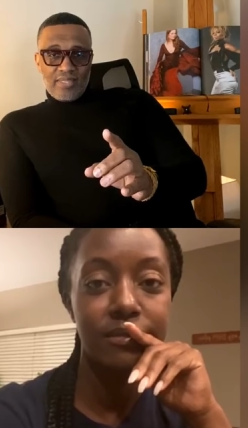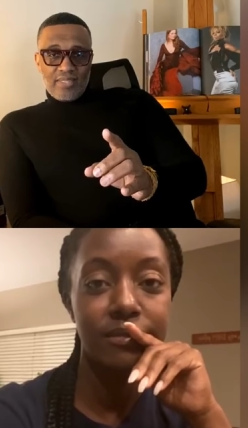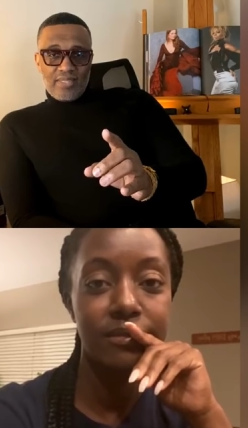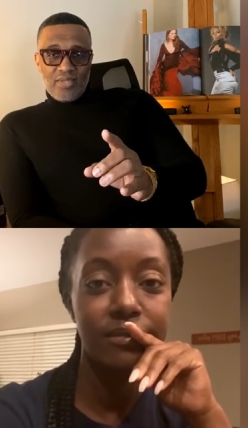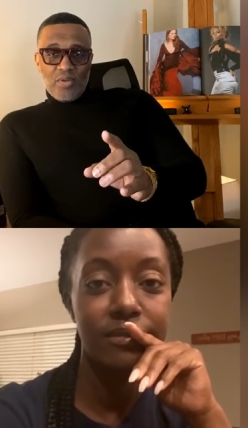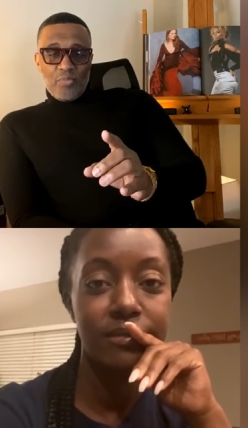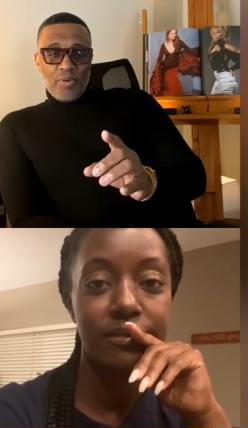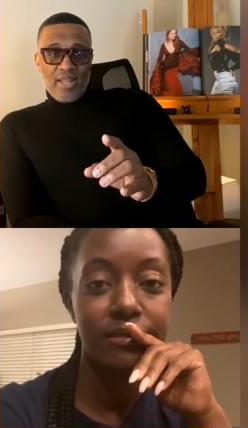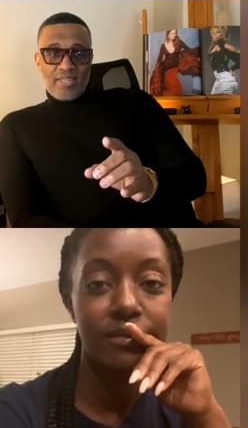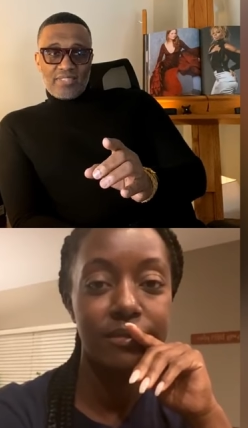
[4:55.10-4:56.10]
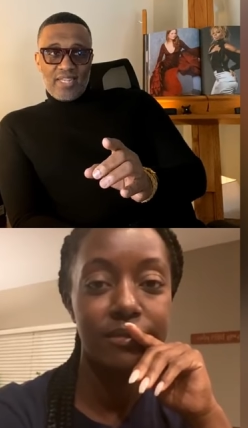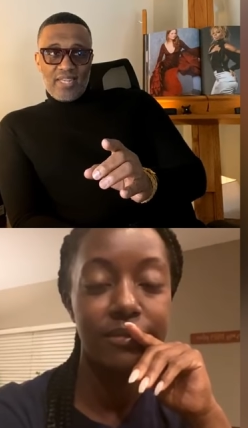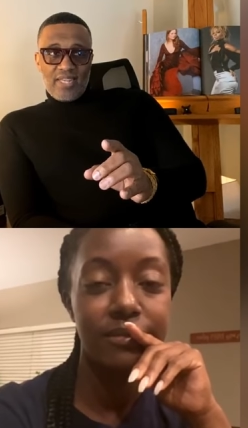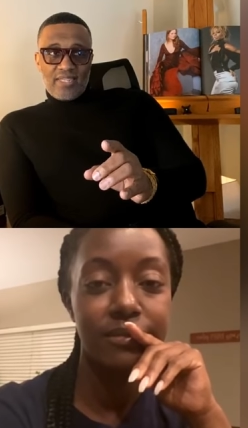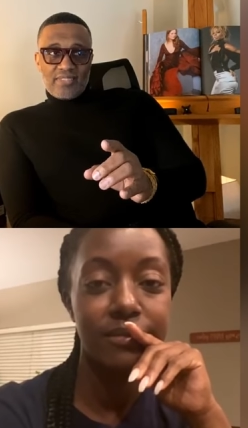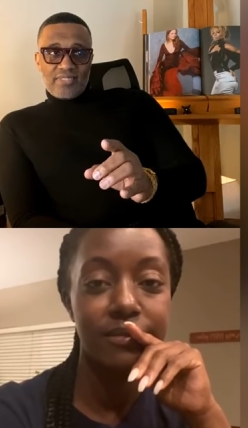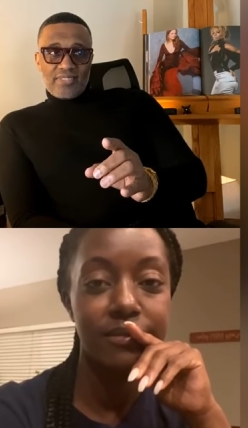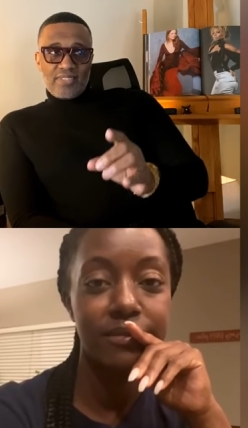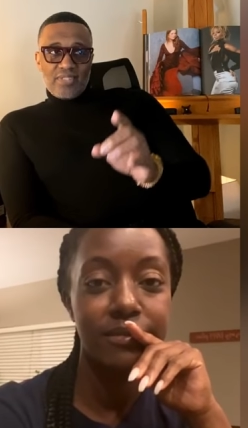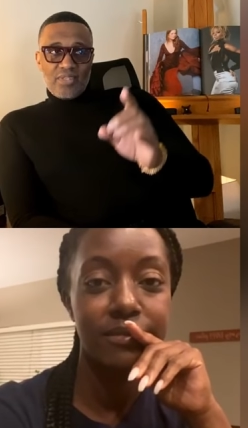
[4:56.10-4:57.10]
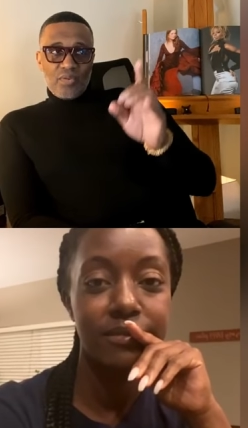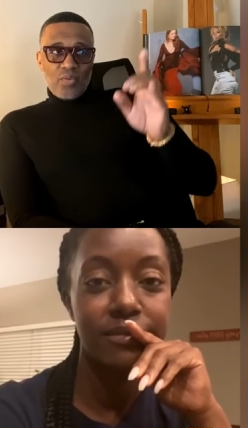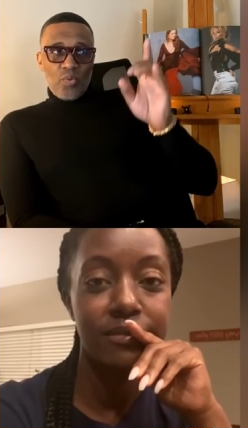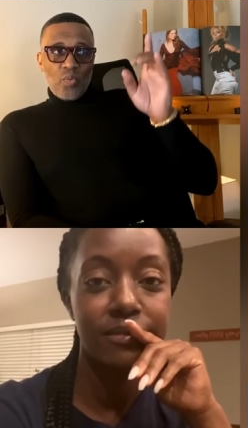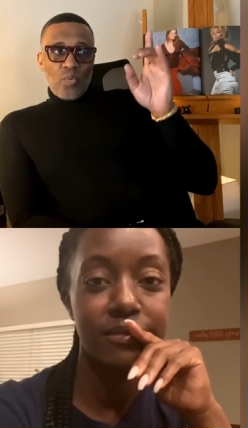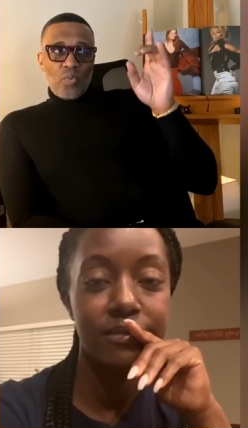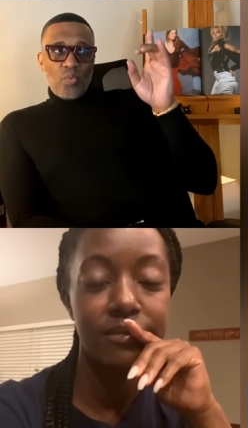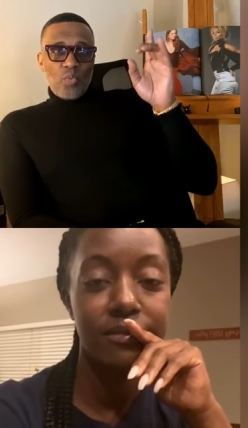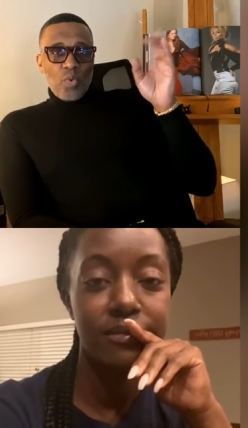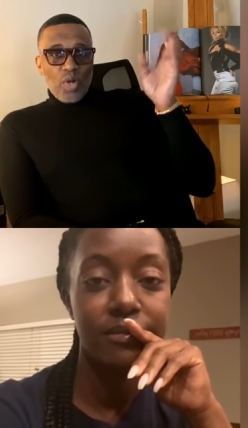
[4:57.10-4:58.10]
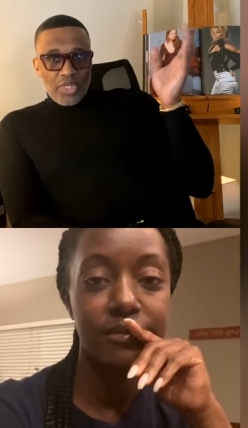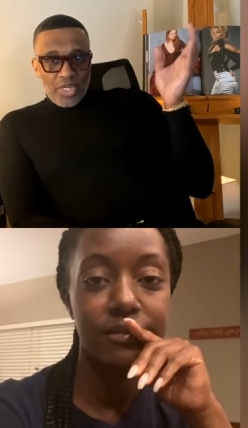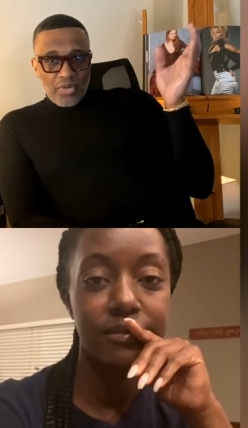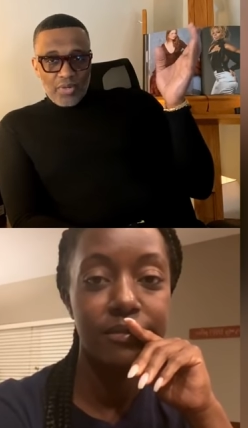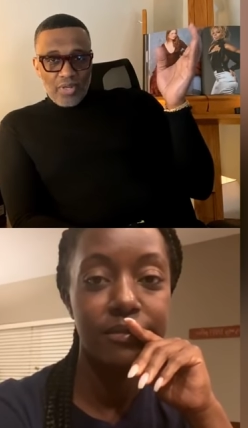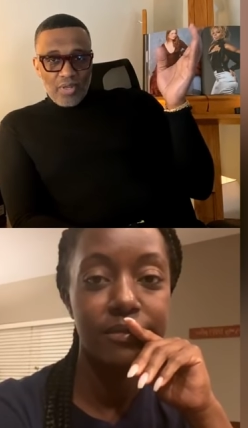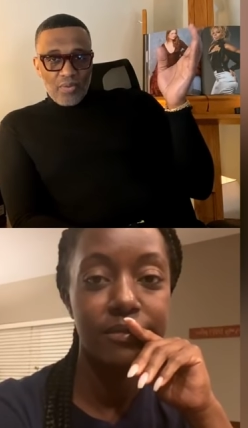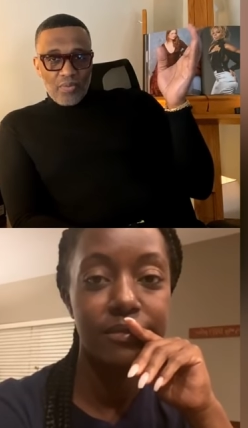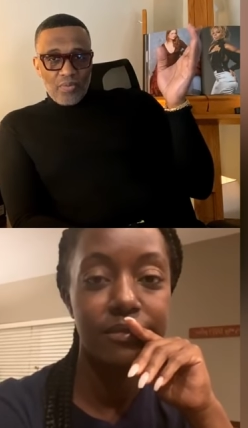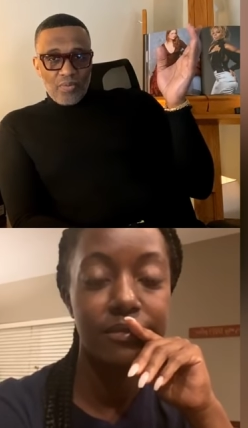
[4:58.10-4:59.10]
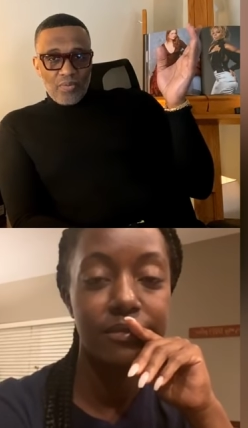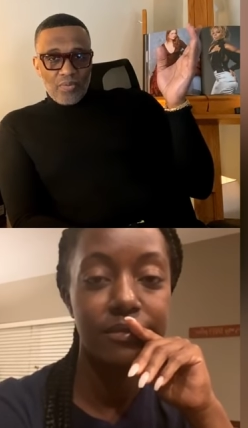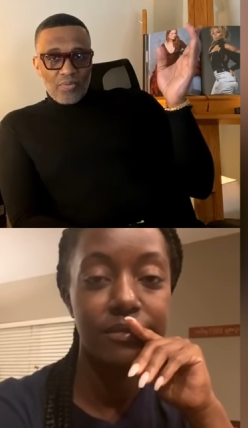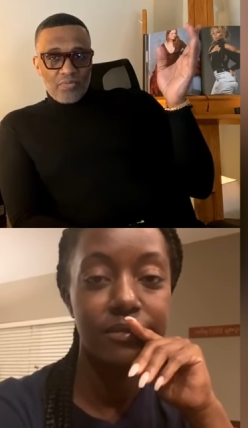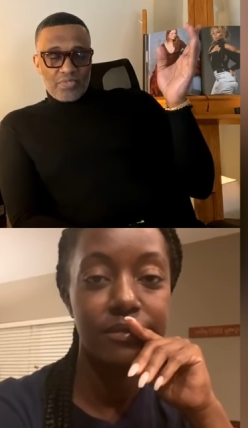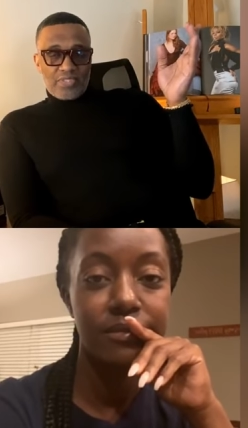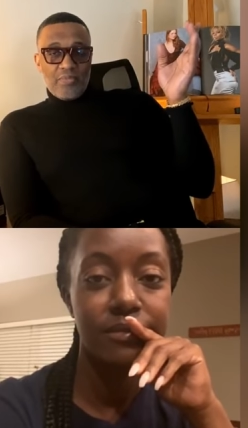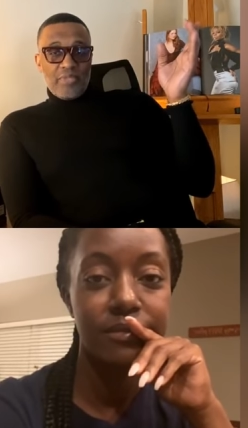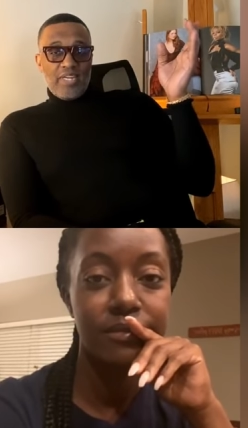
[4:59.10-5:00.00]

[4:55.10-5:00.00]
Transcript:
Speaker 1: You apologized one year ago for something that